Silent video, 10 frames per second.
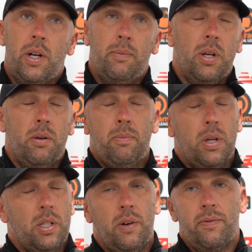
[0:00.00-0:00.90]
And it'll be
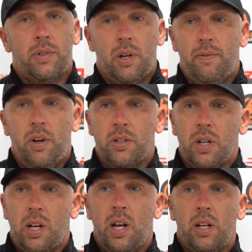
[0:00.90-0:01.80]
a tough ask
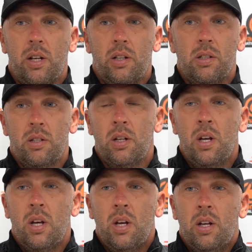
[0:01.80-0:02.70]
again. And
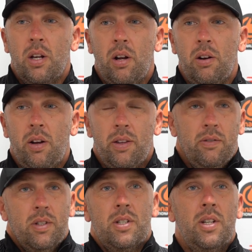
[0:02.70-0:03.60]
you know, like
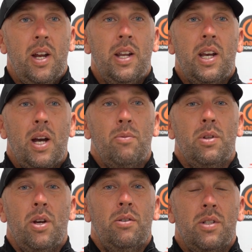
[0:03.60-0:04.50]
there is any game, we
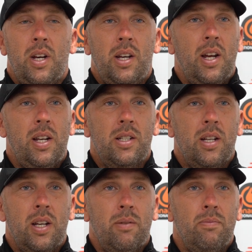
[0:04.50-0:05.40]
don't take any
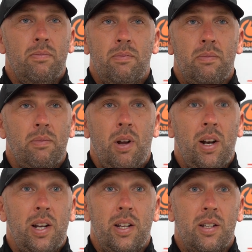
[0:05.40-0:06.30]
team
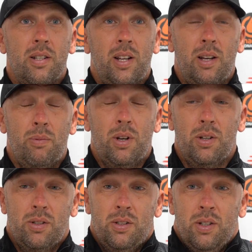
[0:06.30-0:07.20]
lightly in this league,
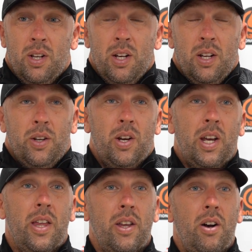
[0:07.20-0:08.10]
because you can
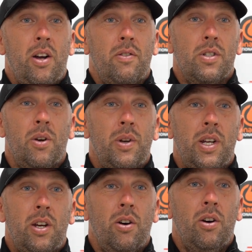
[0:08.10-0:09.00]
get the kind of result that
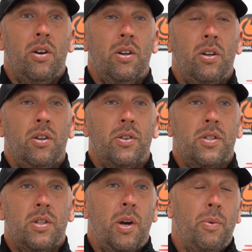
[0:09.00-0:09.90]
you got on
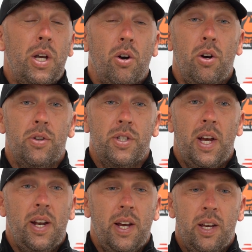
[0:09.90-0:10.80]
that we got on
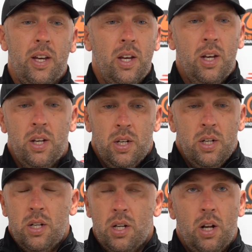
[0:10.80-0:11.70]
Saturday,
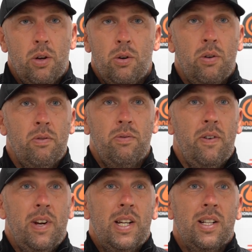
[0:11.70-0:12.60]
you know,
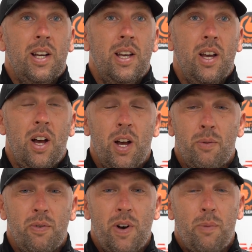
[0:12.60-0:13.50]
very easily
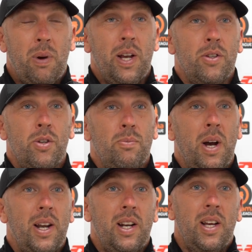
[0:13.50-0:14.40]
without playing too
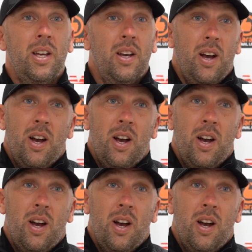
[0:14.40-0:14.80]
badly.